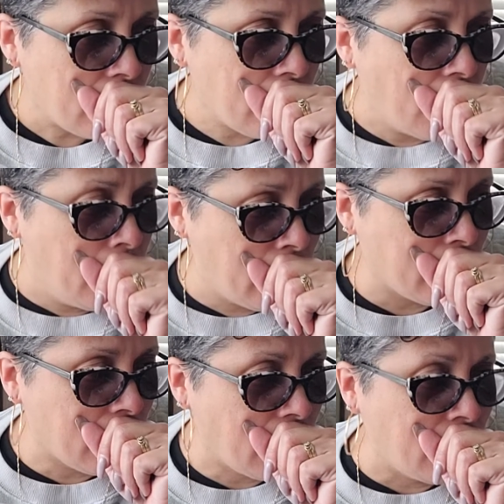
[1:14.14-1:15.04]

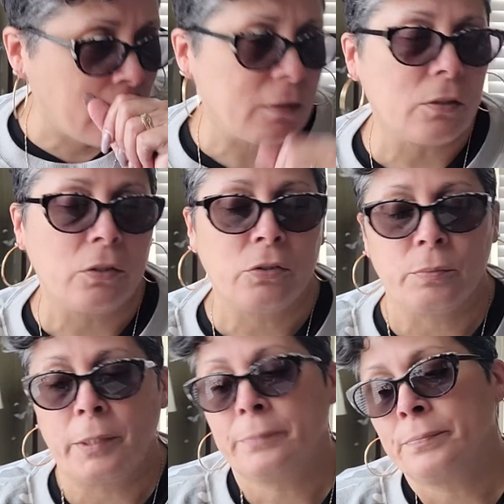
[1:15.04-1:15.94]
Excuse
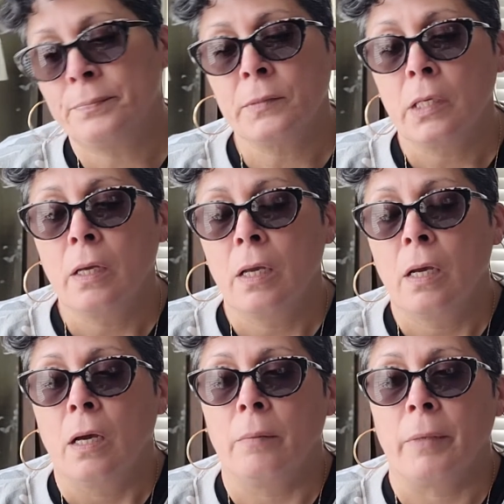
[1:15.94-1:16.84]
me,
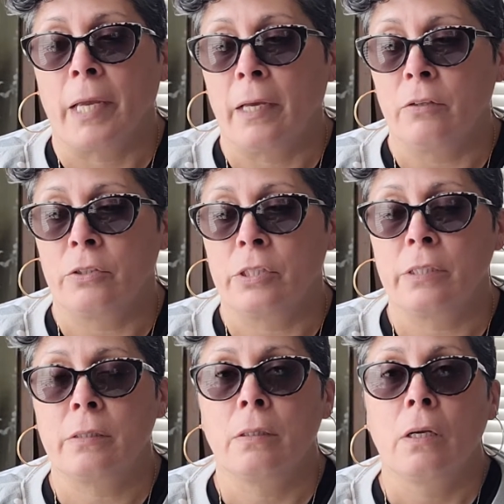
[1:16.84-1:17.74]
my allergies.